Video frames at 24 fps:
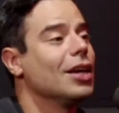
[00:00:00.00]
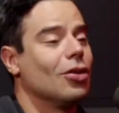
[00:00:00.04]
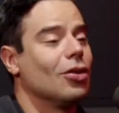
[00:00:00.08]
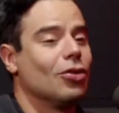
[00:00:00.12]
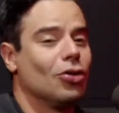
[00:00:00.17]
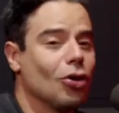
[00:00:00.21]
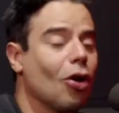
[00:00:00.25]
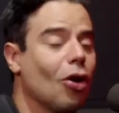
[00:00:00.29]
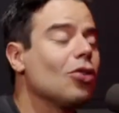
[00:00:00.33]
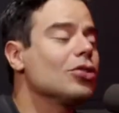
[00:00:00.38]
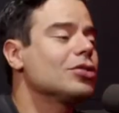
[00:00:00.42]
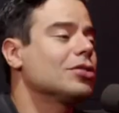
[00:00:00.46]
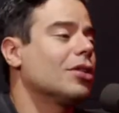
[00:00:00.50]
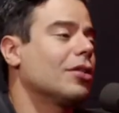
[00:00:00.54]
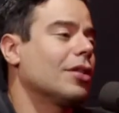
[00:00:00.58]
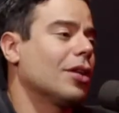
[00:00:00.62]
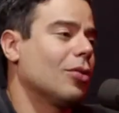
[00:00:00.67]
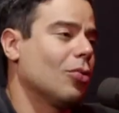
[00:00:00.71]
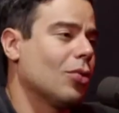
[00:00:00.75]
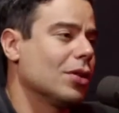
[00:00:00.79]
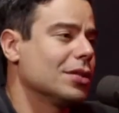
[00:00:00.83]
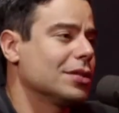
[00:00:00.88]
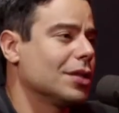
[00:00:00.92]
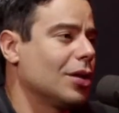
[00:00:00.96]
those are
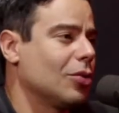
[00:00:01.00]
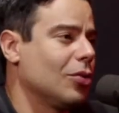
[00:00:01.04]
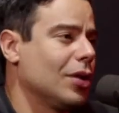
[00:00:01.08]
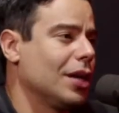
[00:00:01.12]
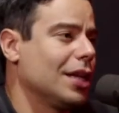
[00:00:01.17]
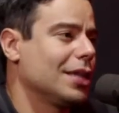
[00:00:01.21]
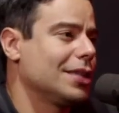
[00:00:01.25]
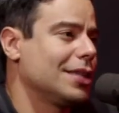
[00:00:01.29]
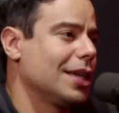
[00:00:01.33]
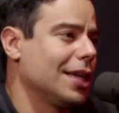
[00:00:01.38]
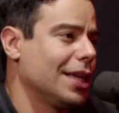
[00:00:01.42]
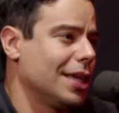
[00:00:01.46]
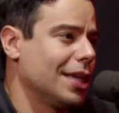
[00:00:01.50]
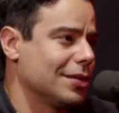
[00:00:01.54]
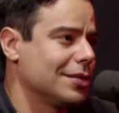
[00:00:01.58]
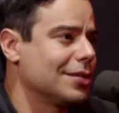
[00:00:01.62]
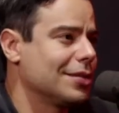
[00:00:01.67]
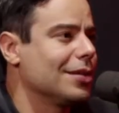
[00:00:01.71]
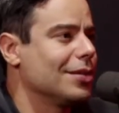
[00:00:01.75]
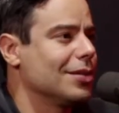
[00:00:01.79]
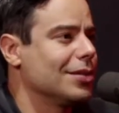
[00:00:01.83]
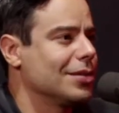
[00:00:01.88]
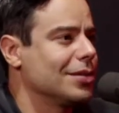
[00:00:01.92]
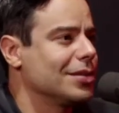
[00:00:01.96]
the ones that really take it
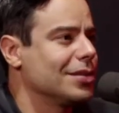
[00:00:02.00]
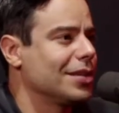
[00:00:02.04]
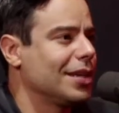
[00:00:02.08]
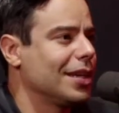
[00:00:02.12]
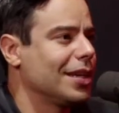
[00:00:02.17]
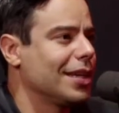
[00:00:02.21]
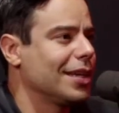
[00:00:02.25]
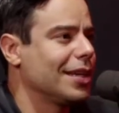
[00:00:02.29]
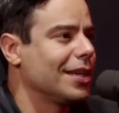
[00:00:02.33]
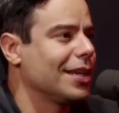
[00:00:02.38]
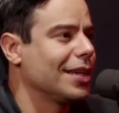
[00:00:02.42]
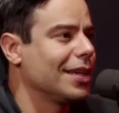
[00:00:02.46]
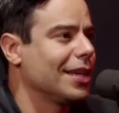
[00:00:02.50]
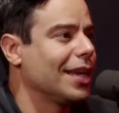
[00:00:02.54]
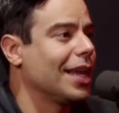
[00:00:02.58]
seriously.